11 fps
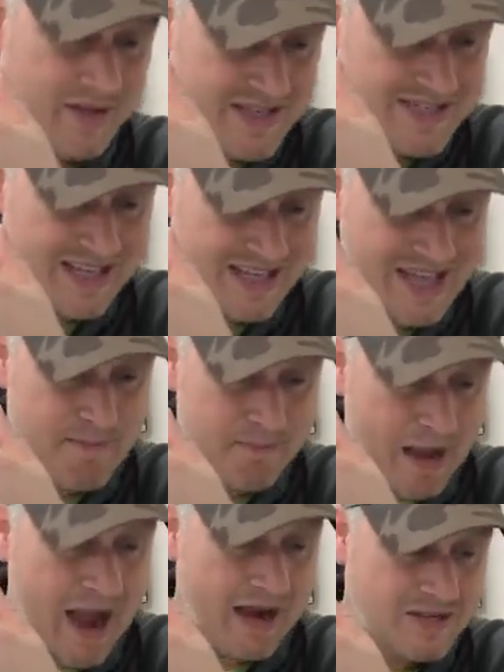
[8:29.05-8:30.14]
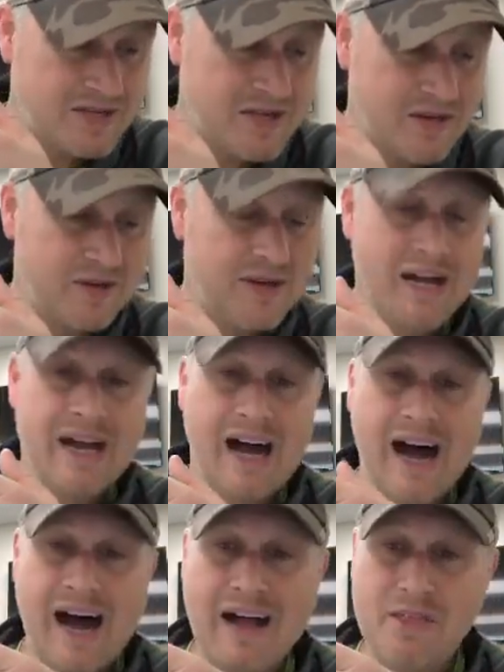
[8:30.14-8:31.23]
Let's get back to
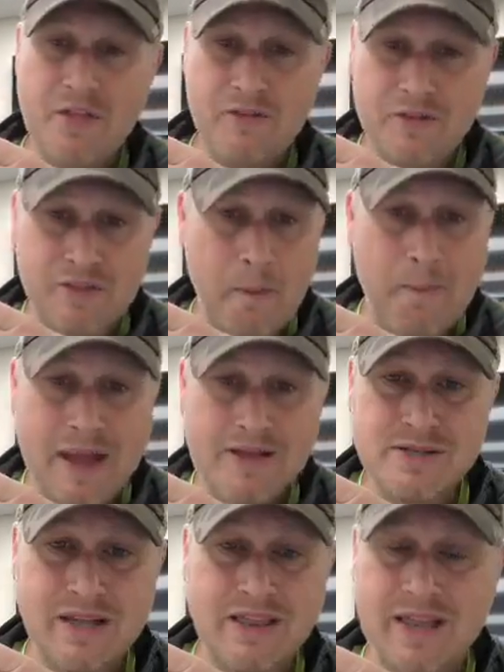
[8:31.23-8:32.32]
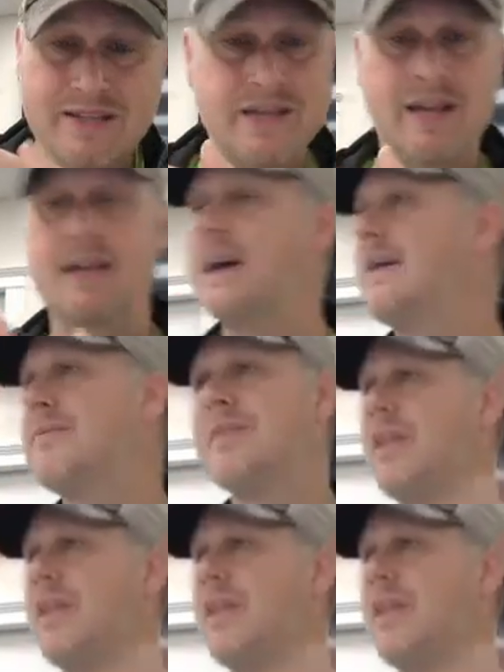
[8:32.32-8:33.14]
uh, the, the basic things like, uh,